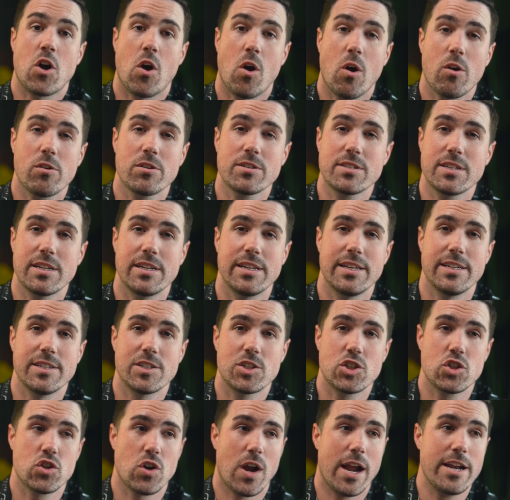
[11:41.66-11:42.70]
hard as it
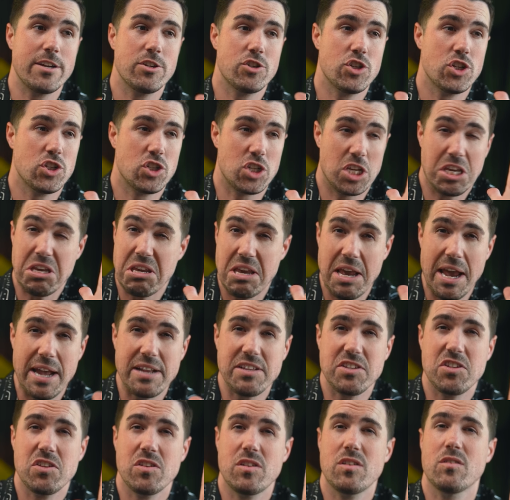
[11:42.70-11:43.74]
is, try to just
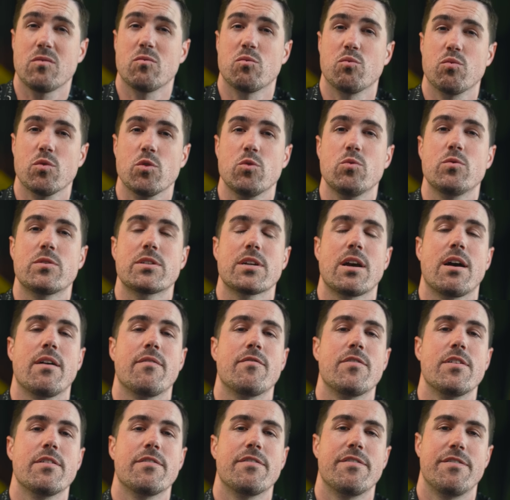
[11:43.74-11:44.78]
get to the root
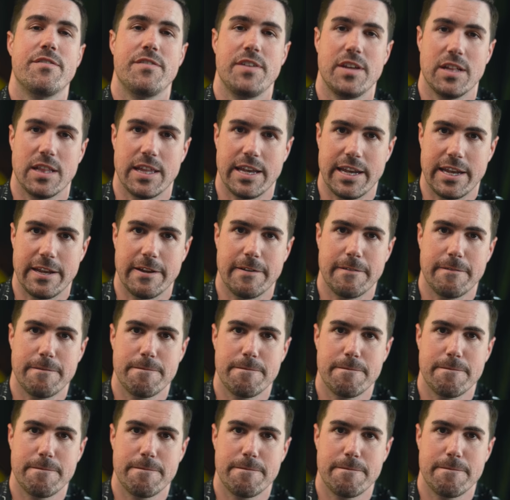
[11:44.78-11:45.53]
of the feeling.